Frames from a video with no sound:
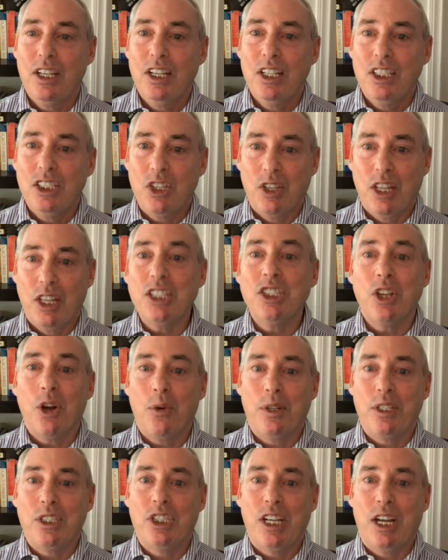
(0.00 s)
So that's
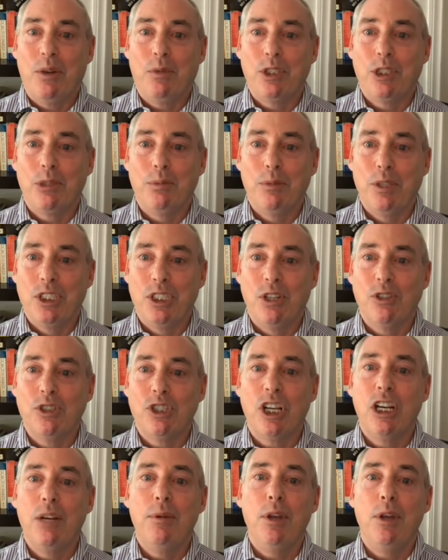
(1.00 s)
already set, which means there's
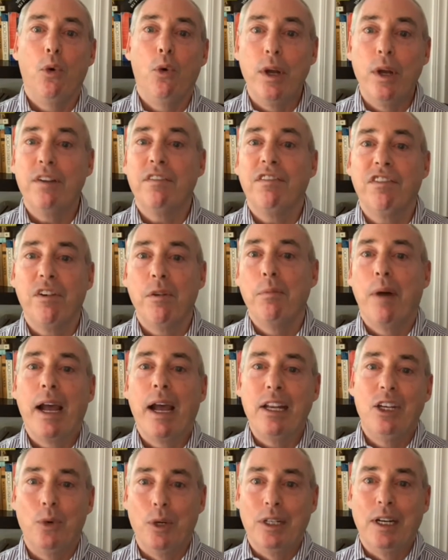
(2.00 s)
going to be a win for
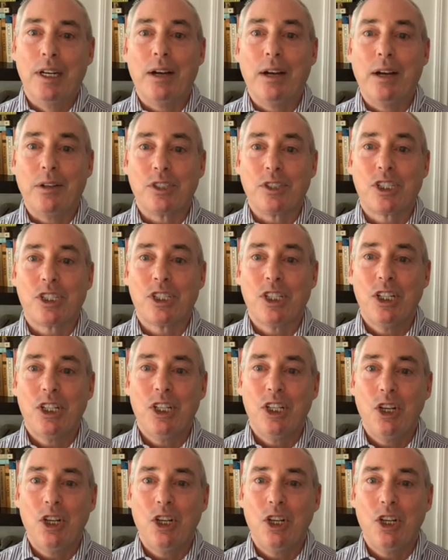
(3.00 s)
Biden to announce,